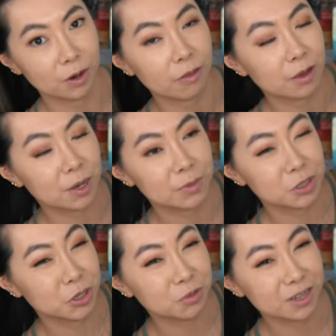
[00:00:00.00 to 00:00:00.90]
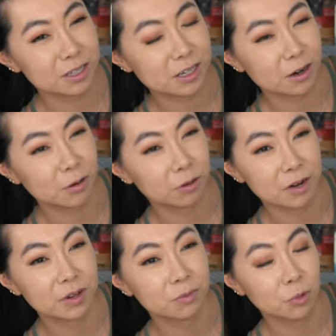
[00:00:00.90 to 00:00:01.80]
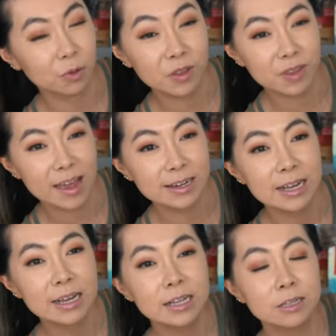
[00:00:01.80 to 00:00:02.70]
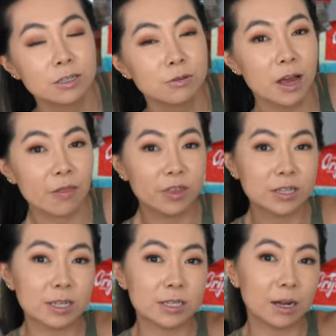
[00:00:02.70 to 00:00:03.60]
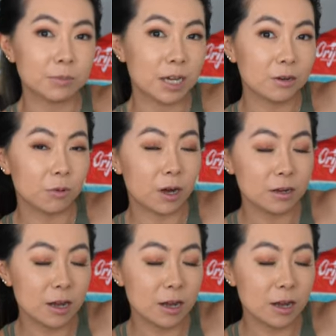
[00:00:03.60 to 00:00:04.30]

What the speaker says: I think maybe 2 years ago or even more than that. So yeah, this is an updated one.